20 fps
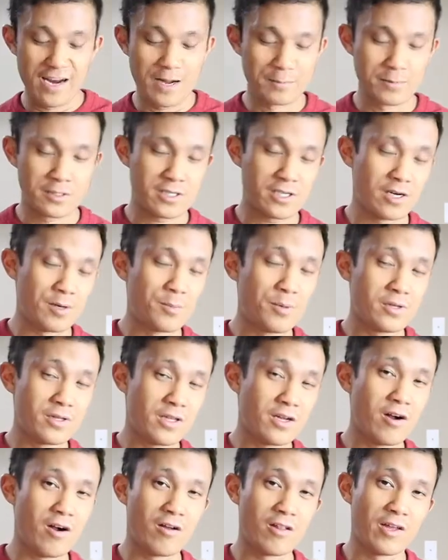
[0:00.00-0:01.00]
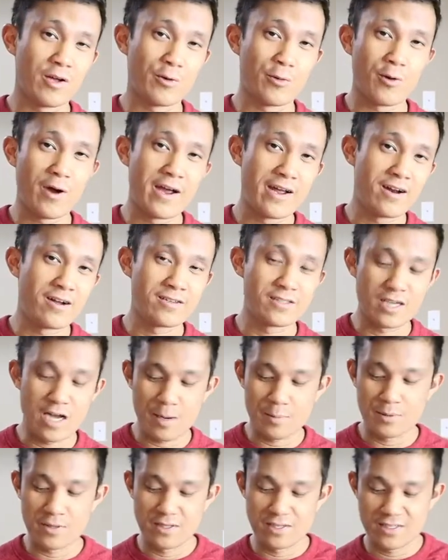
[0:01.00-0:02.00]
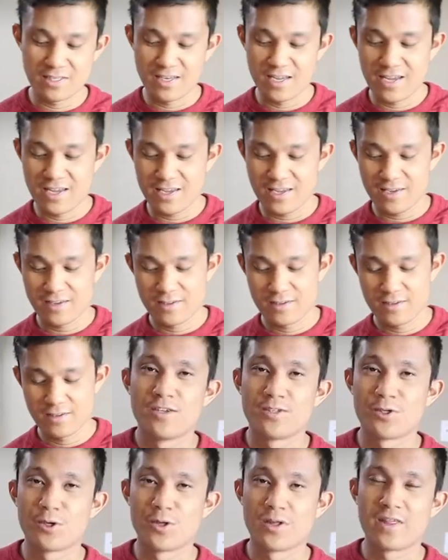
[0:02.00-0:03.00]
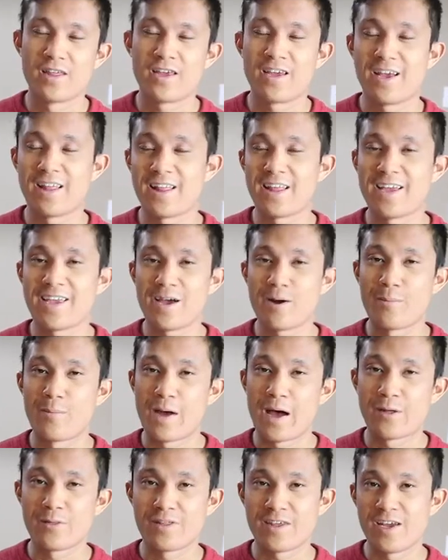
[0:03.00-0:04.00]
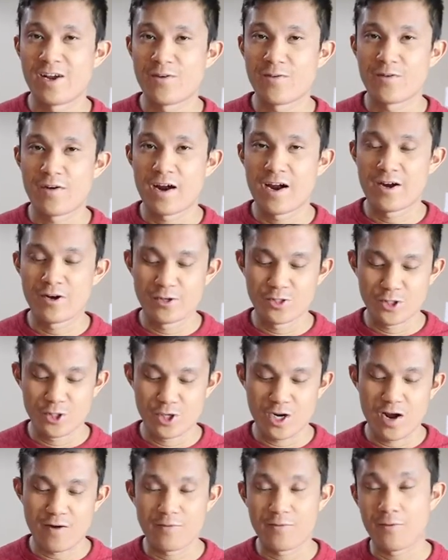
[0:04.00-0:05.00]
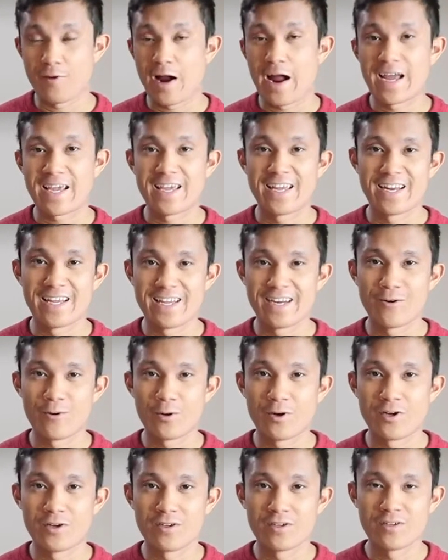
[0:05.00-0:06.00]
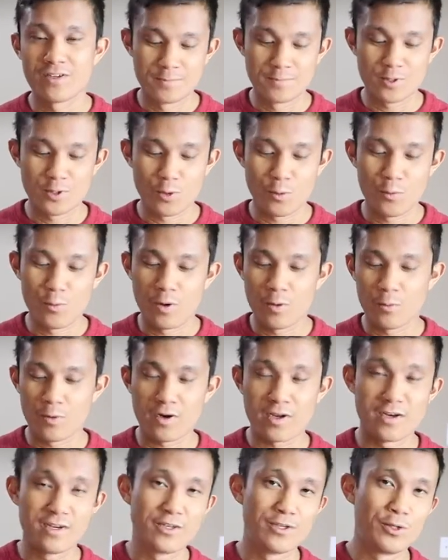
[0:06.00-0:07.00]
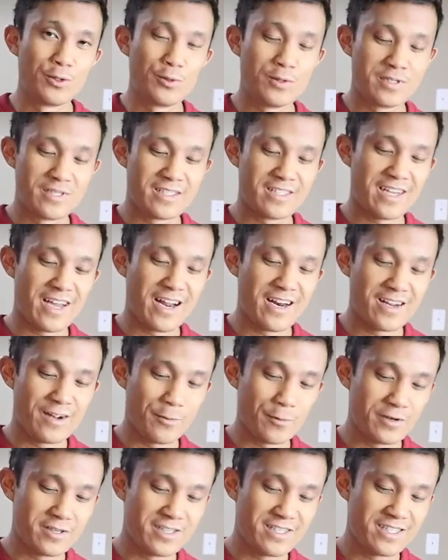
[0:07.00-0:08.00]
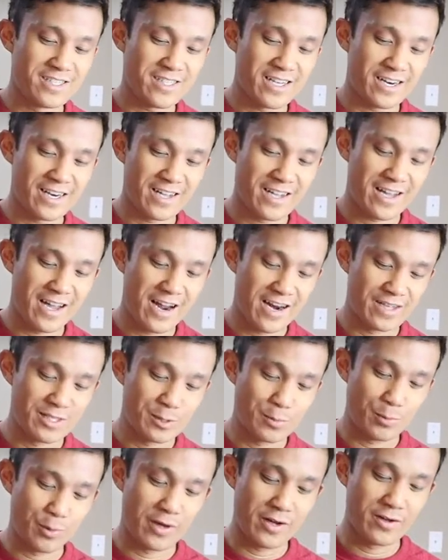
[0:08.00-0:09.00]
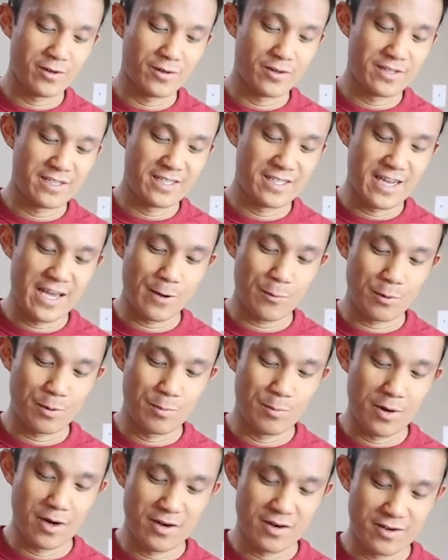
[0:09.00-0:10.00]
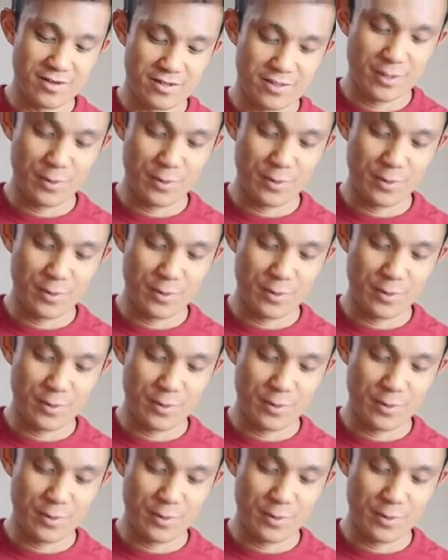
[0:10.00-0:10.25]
And I'm just gonna put the garlic right on top of the steak. So the thing I like about the air fryer is you're not frying it in oil. So what we're gonna do is we're just gonna kind of sprinkle the steak with butter